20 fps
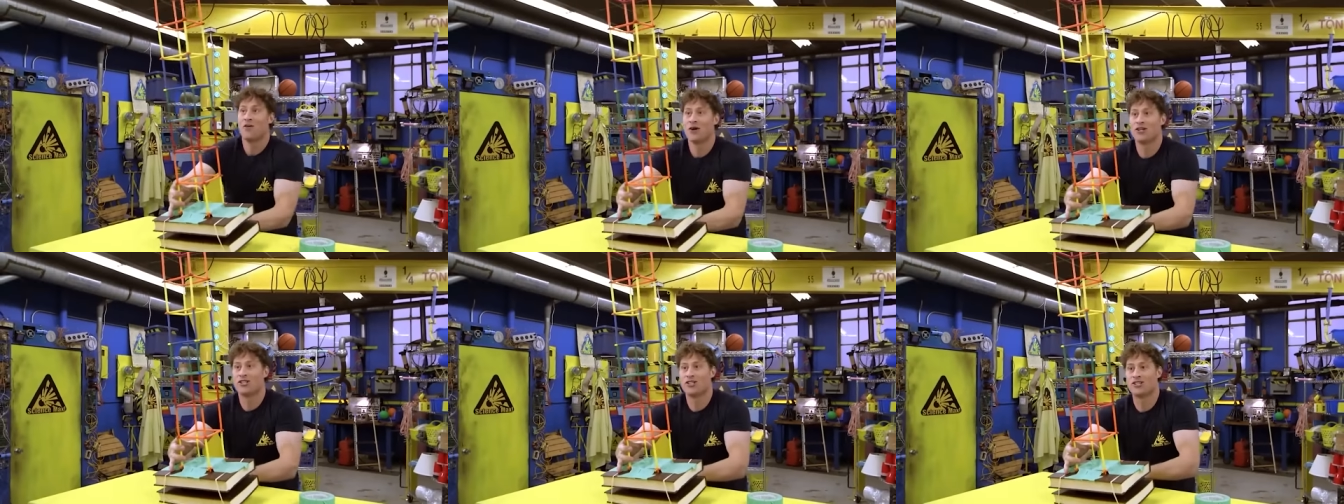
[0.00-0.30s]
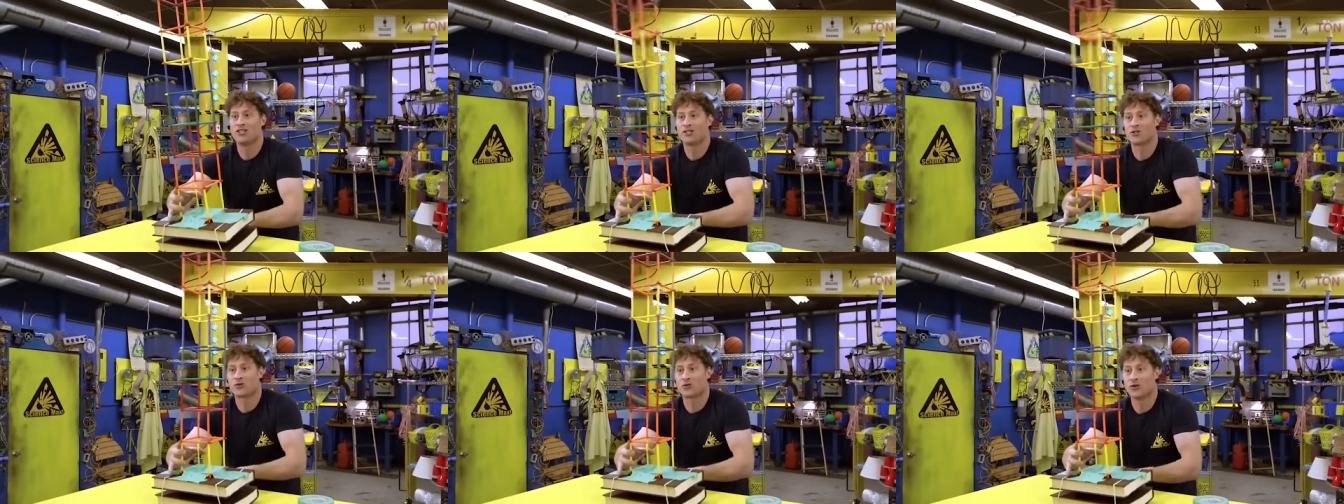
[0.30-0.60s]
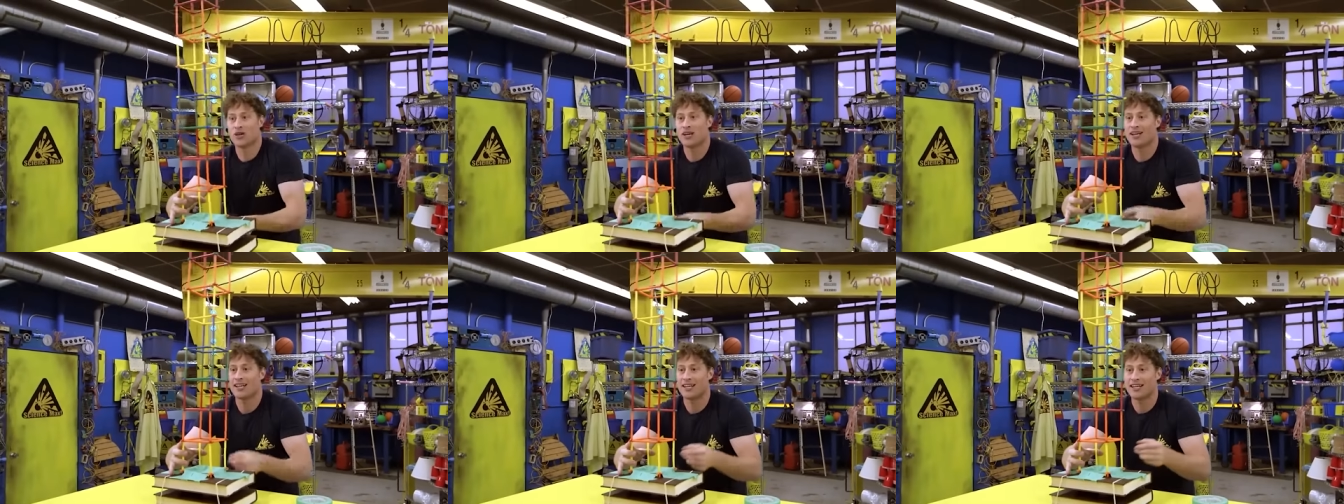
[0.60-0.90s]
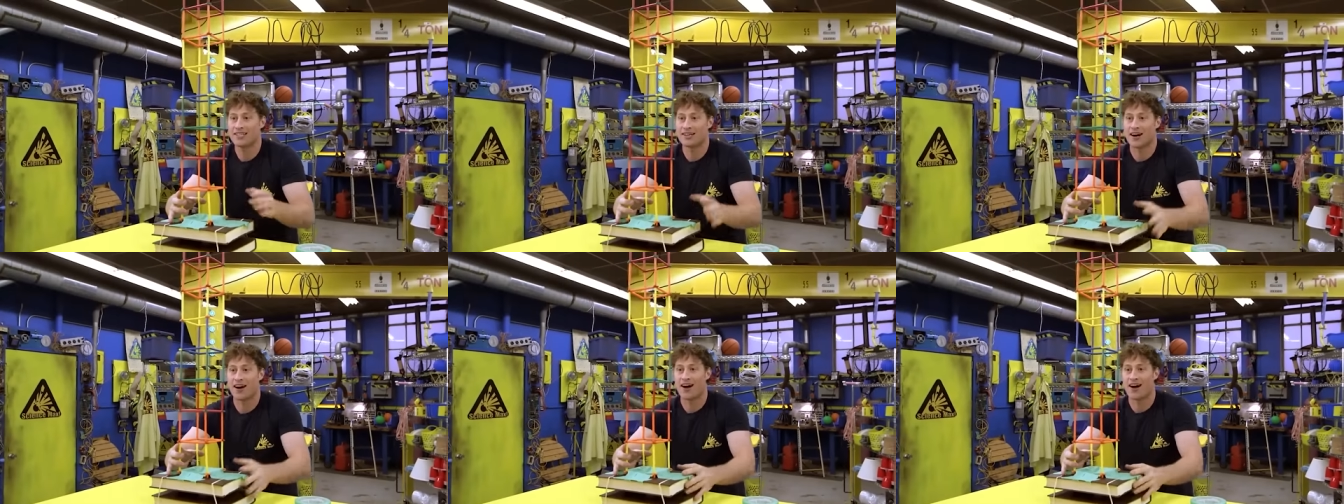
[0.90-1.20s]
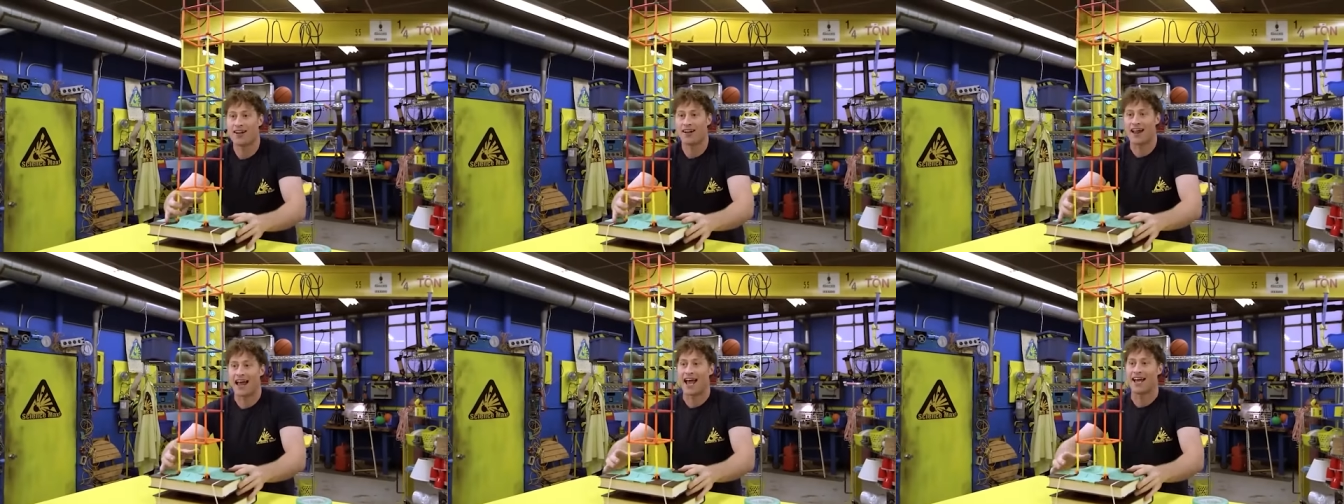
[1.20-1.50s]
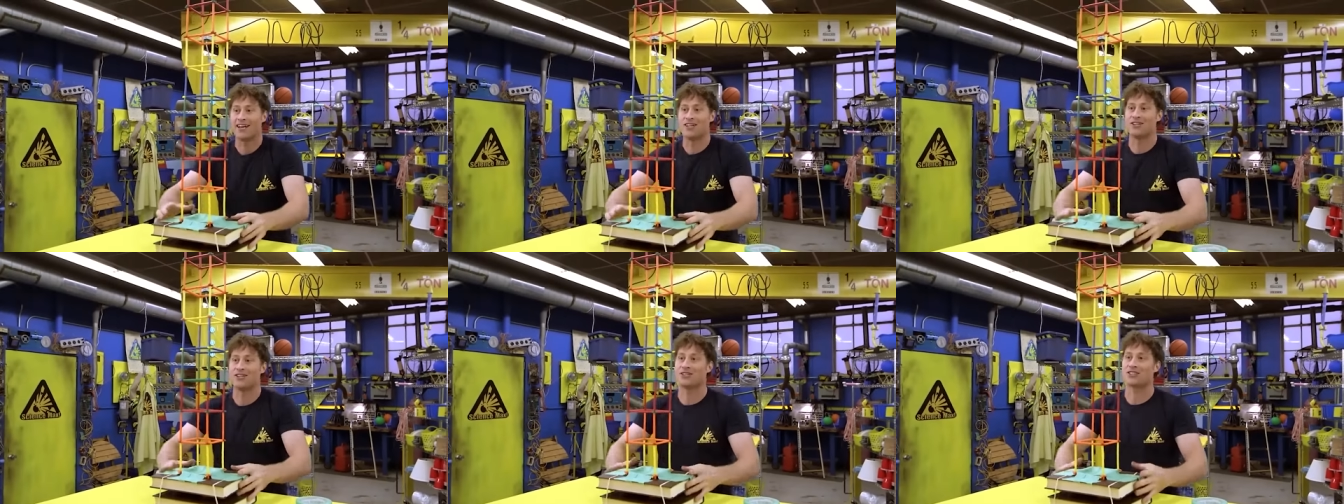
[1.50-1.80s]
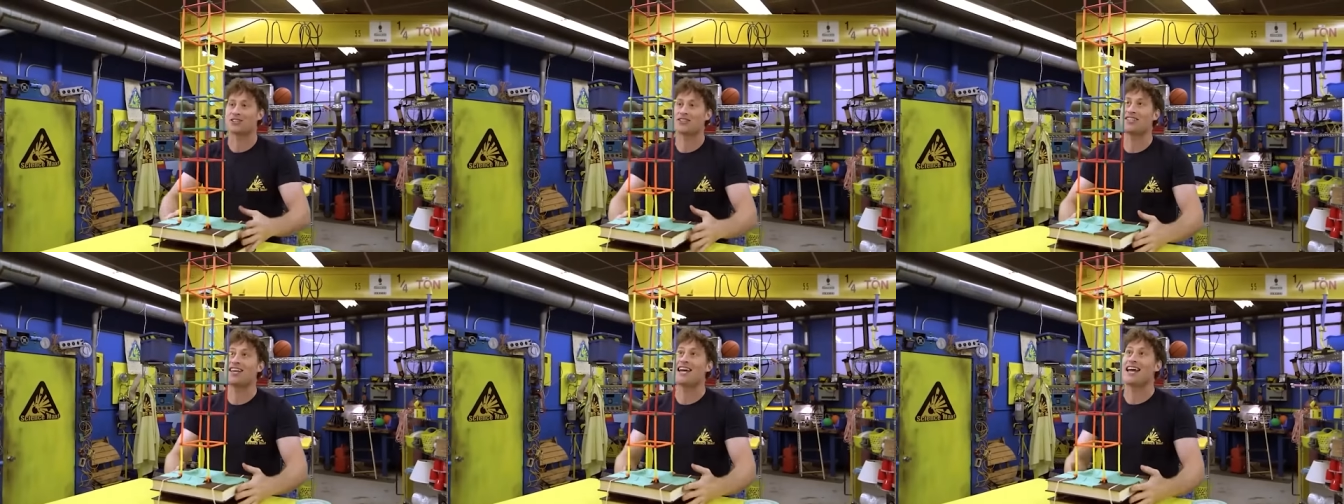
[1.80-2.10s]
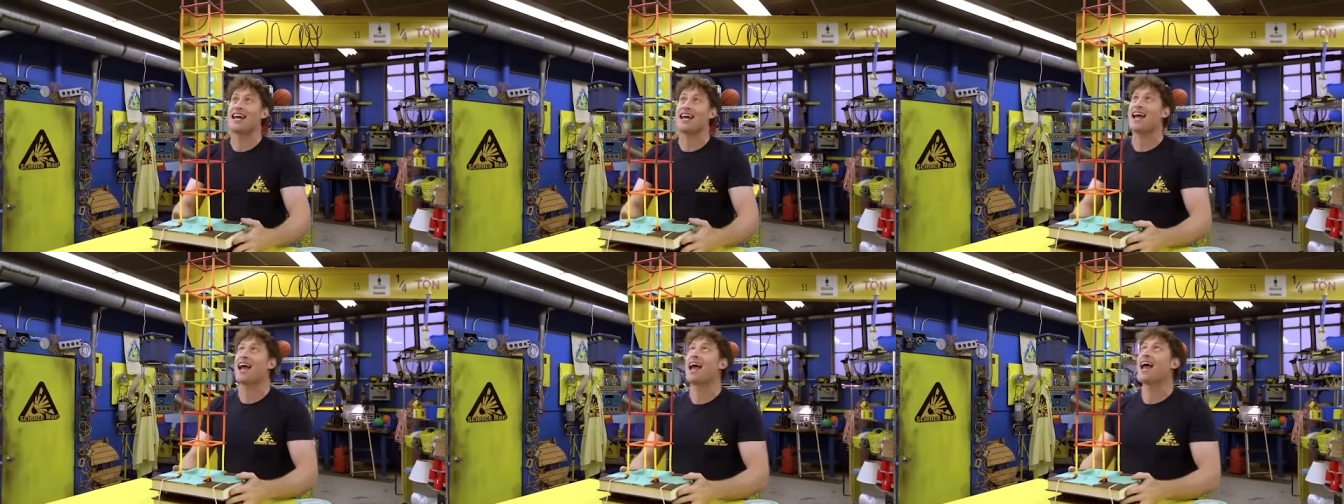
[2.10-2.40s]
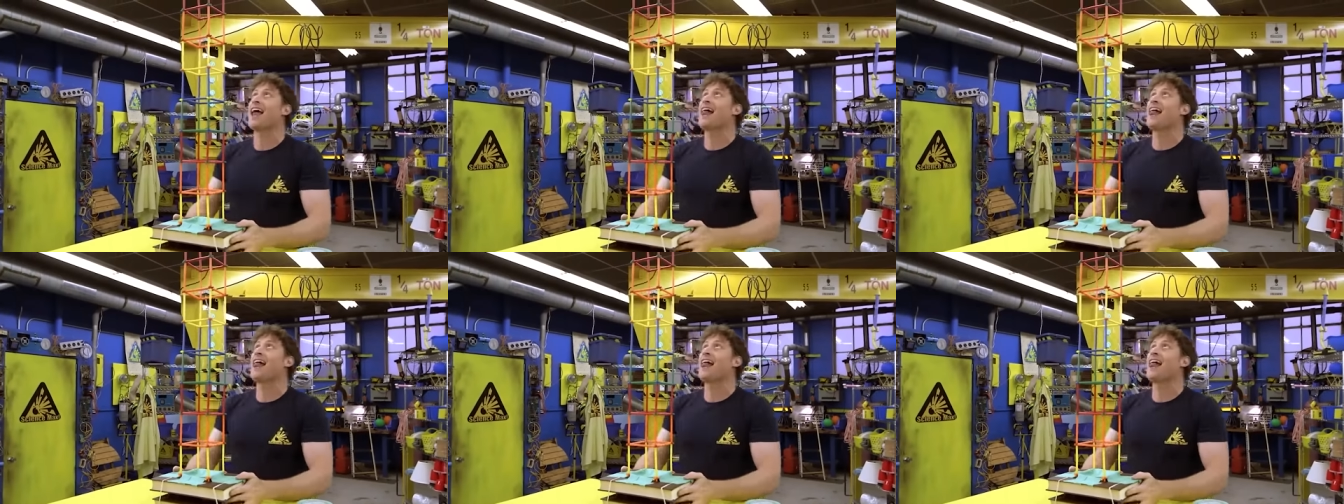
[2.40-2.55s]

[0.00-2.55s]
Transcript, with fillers: which is really tall, and you'll see